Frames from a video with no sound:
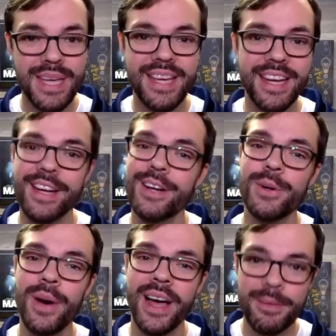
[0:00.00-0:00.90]
be here
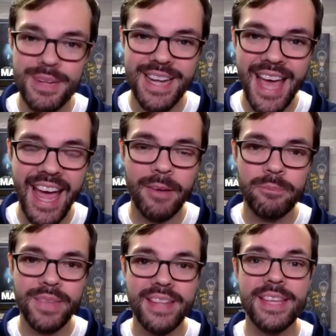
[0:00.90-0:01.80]
who I am today,
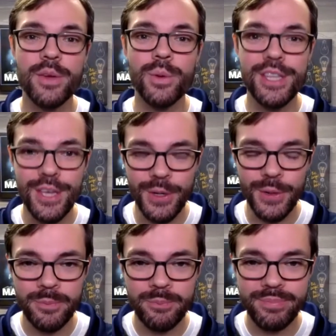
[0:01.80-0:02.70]
and neither would
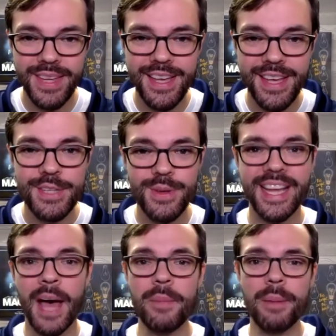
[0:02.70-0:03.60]
you. So I
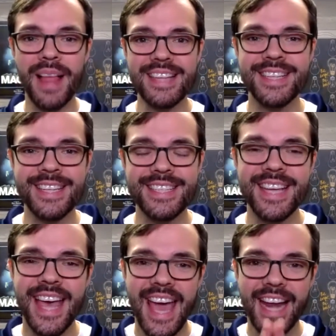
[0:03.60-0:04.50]
count my blessings
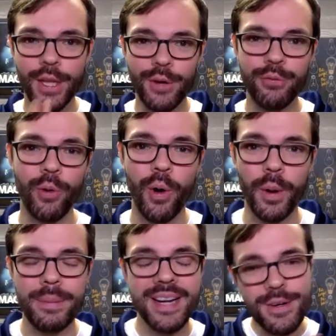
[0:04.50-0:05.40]
and I look
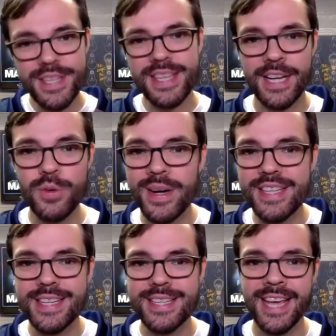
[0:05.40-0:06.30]
forward. But here's the thing
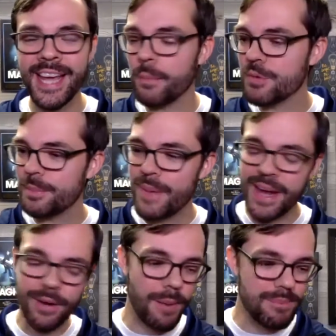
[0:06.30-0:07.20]
2016, I almost went
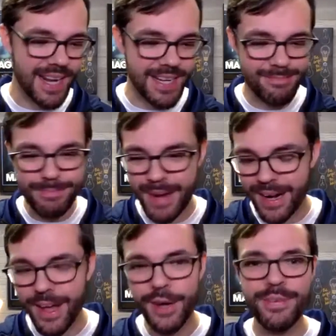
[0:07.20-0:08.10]
bankrupt, had
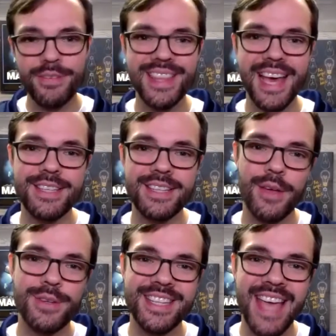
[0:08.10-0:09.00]
about
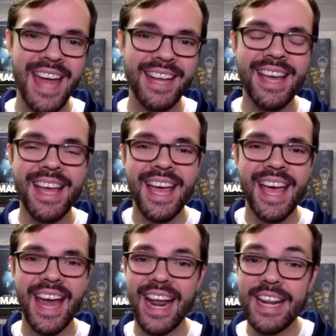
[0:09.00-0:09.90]
$150,000 in debt,
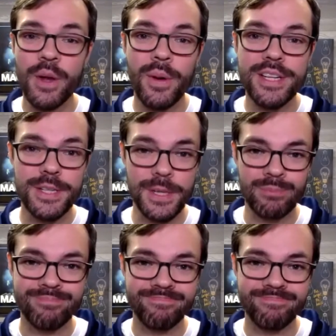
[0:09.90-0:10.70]
and I didn't know what to do